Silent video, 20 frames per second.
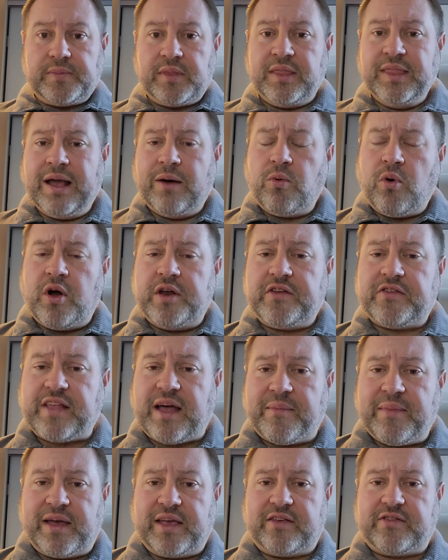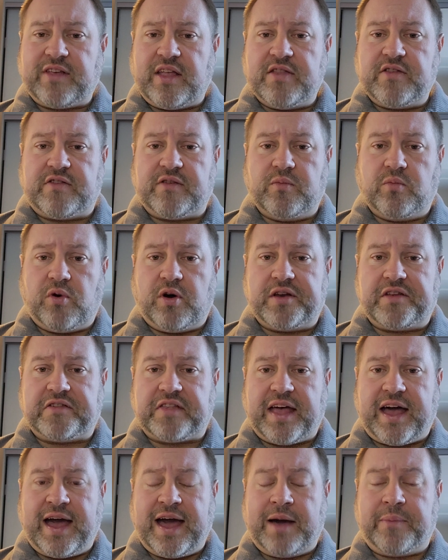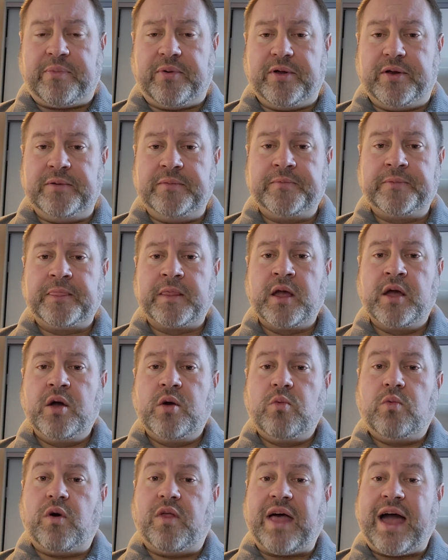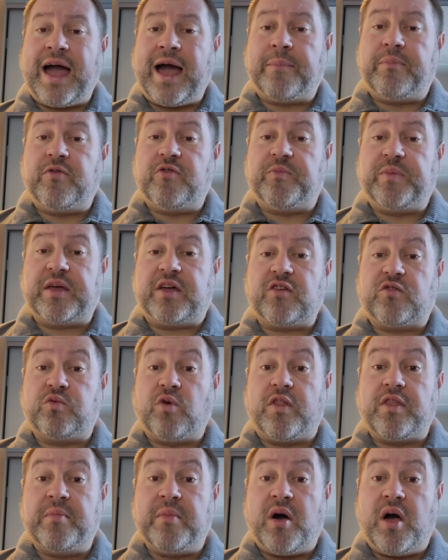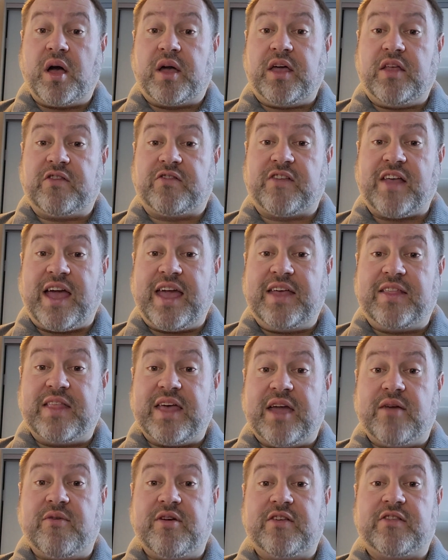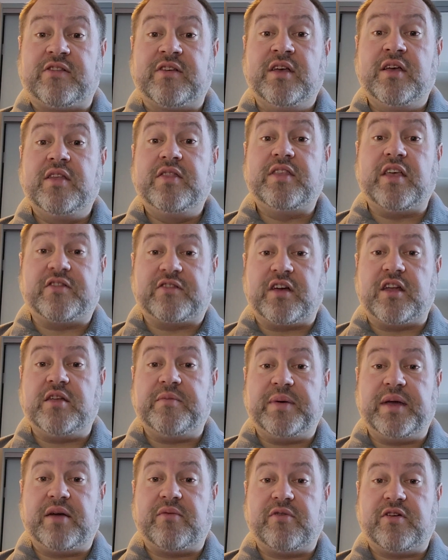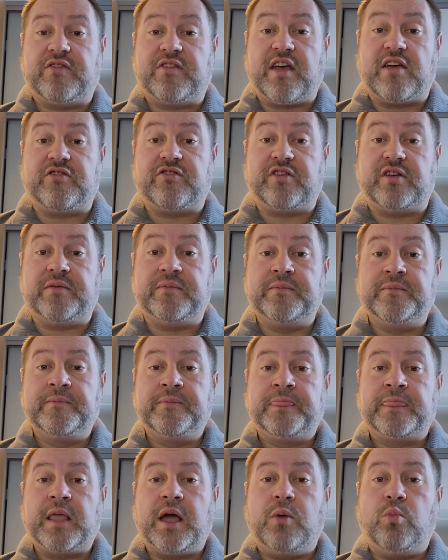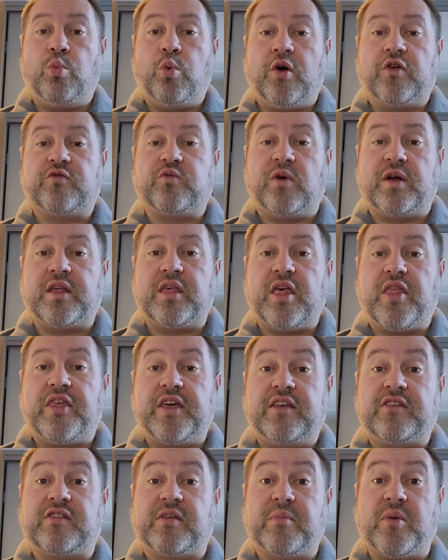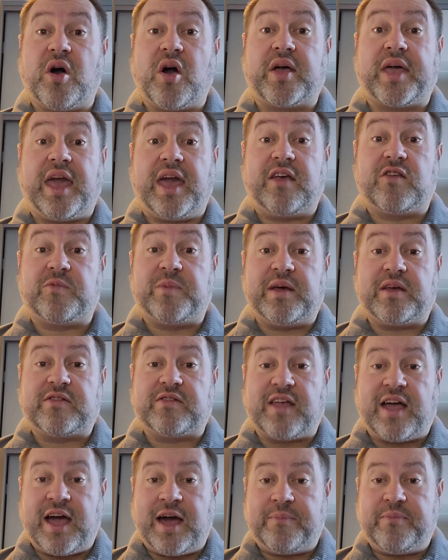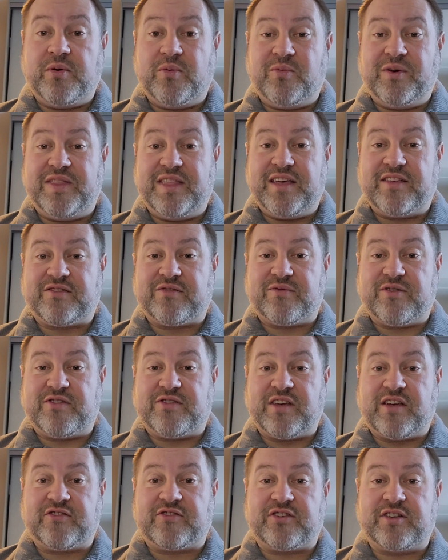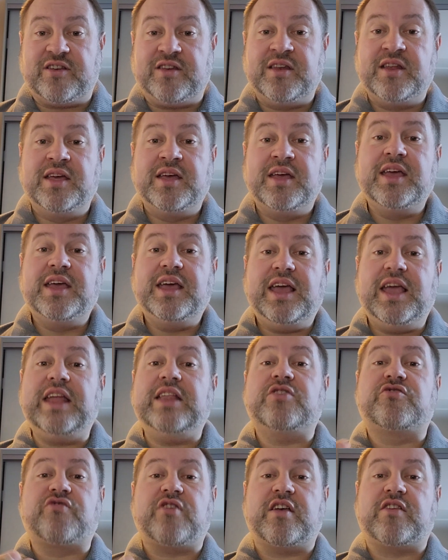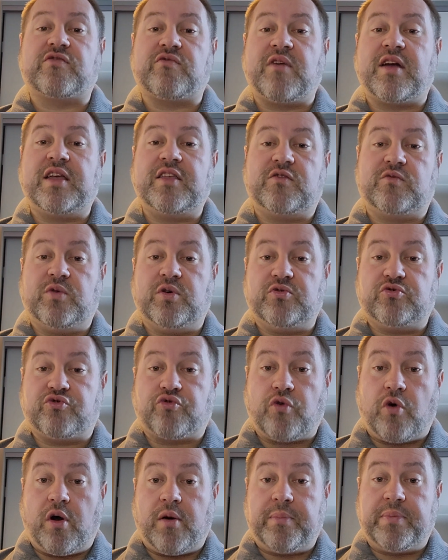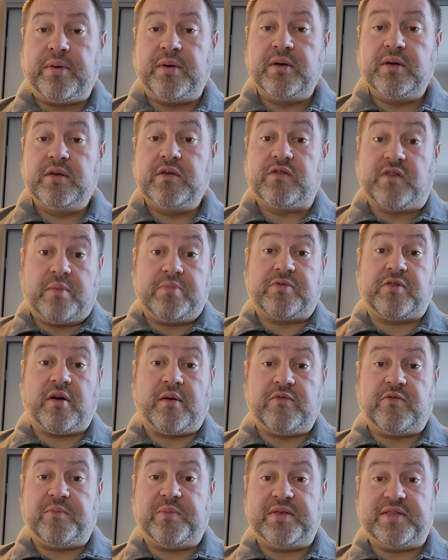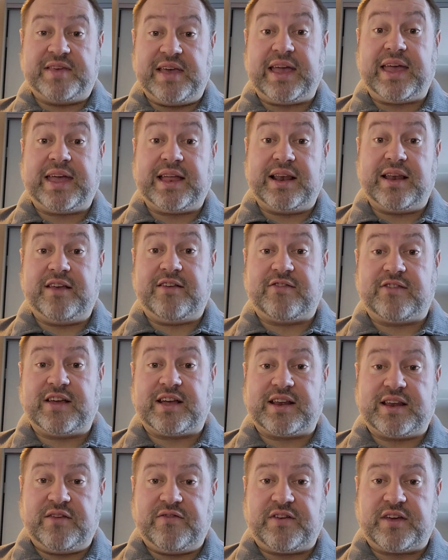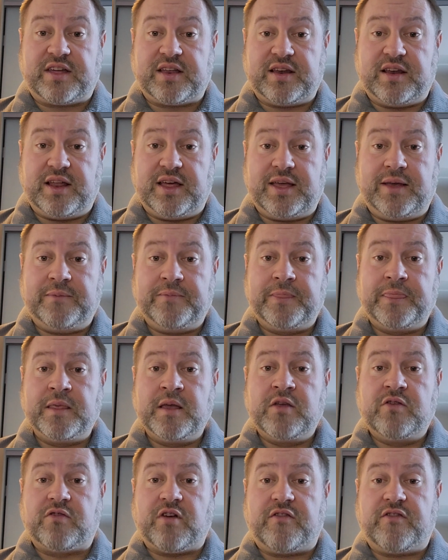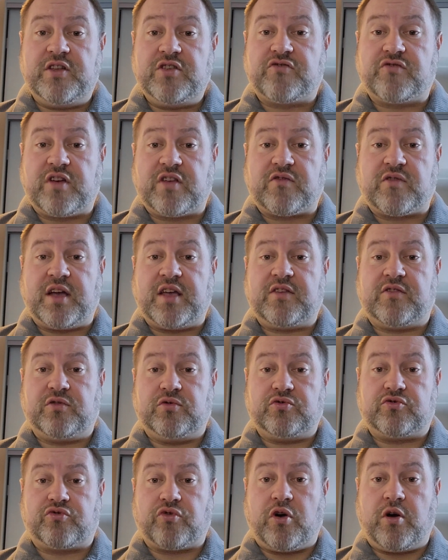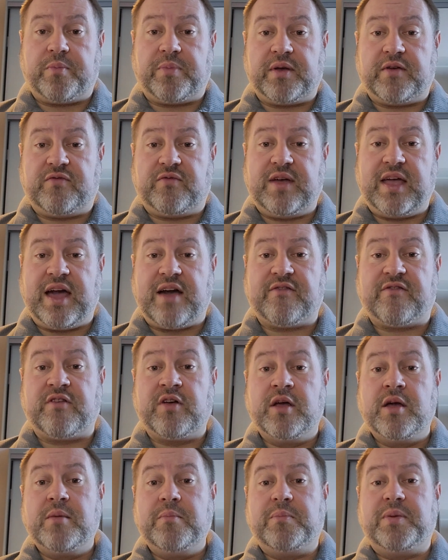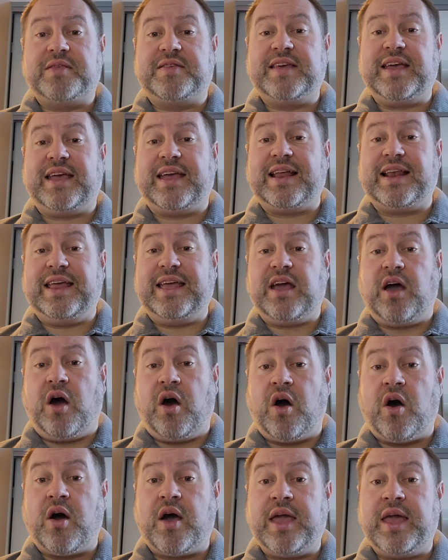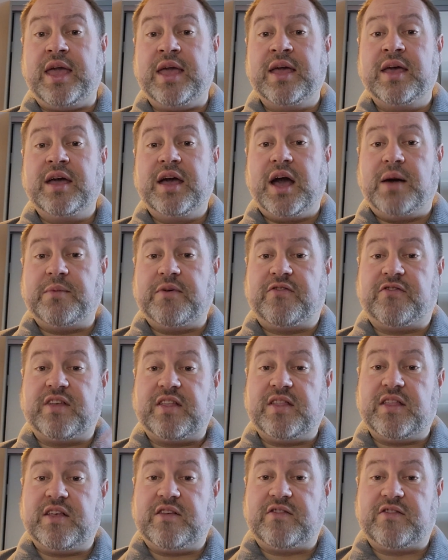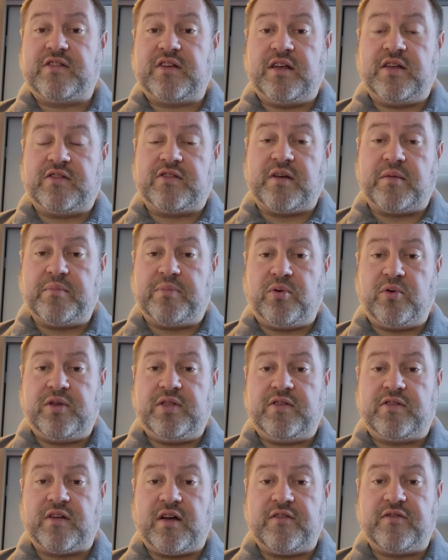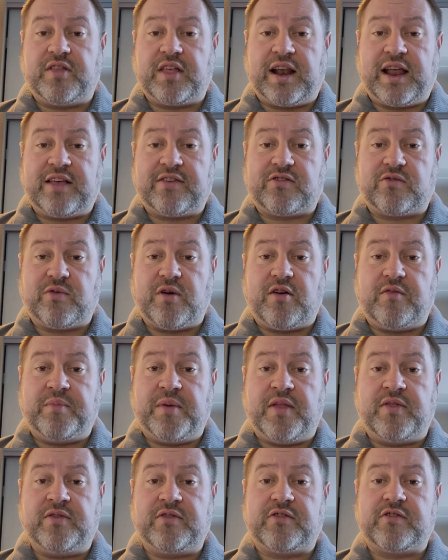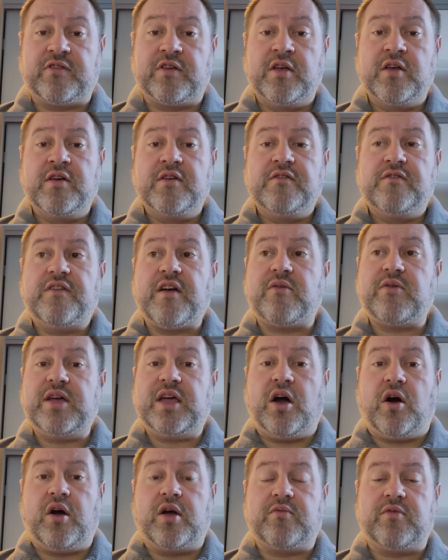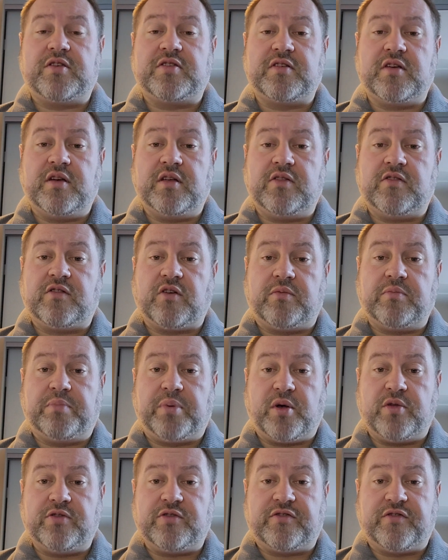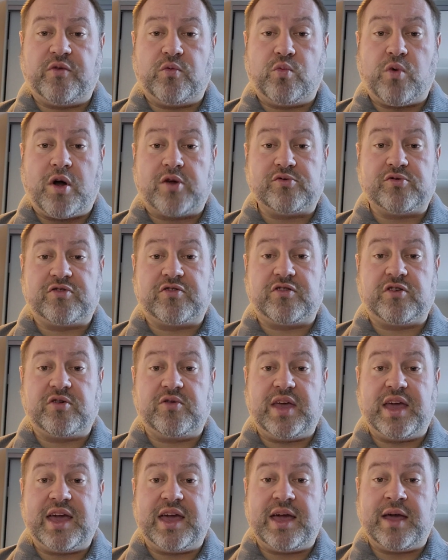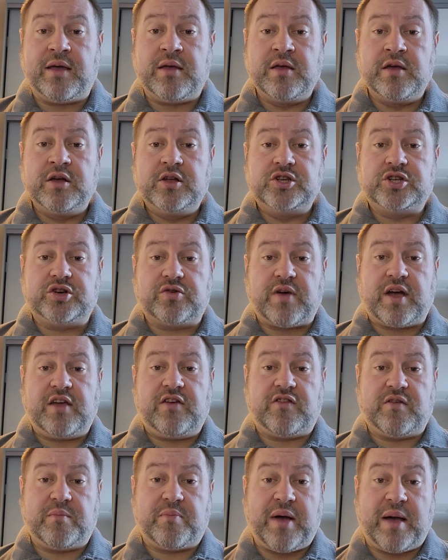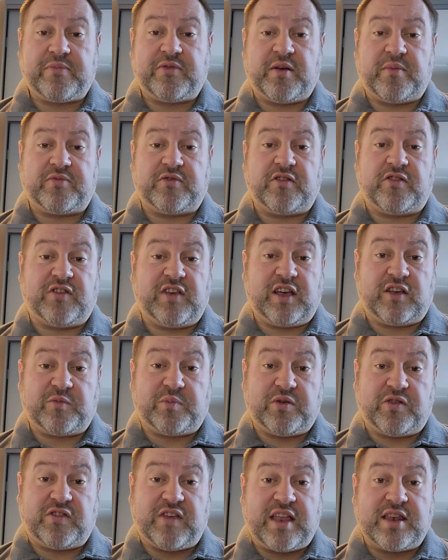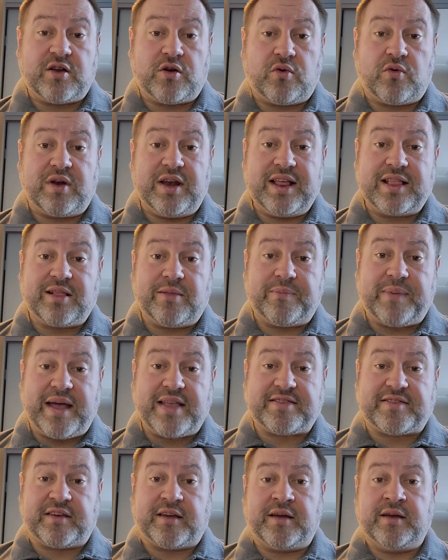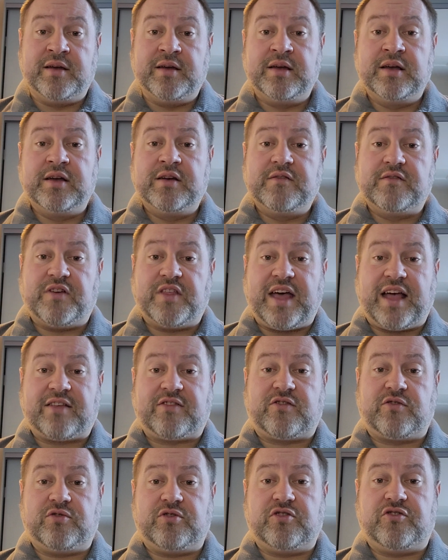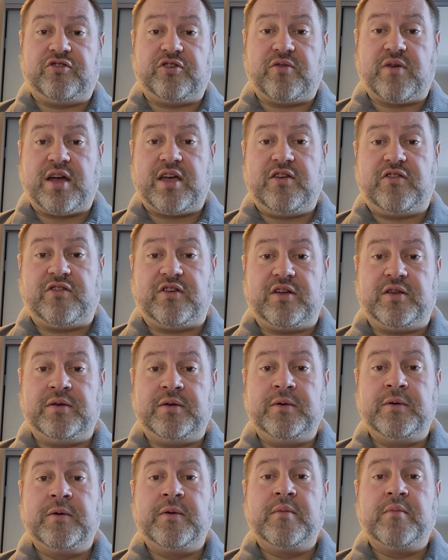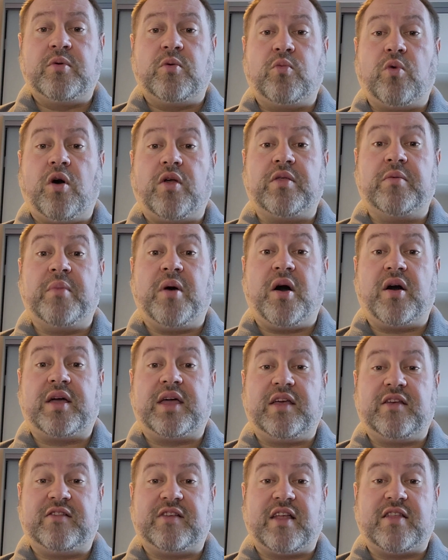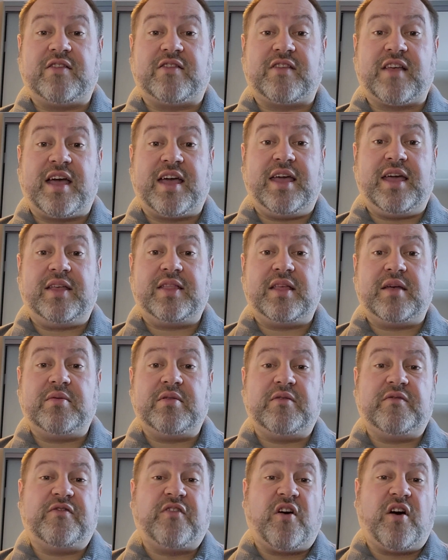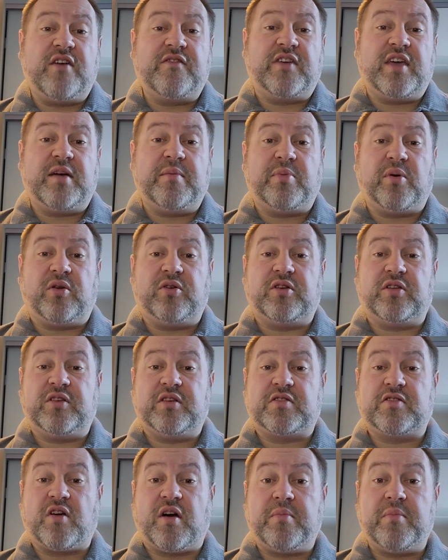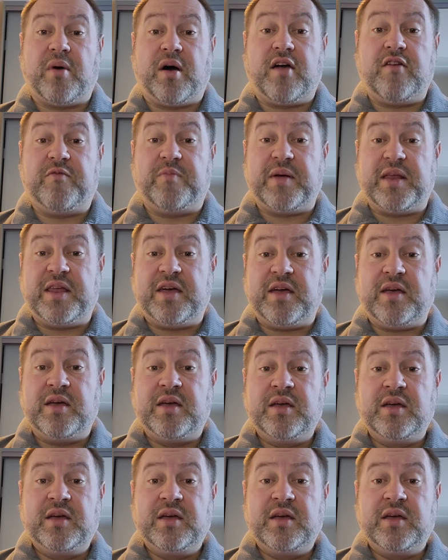Now, why does that make sense and why does that happen? Well, that happens because what the market's saying there is there's going to be a recession. And what's one of the things the market expects to happen when there's a recession? Interest rates will drop, sometimes particularly significantly. So if interest rates all drop, if we have particularly high, and we've seen this at some points over the last 12 months, very high returns on bonds for 1 or 2 year duration, perhaps up to 6% or a little better for that sort of duration. But what the market is then saying, that the 5-year bond at the time might have been at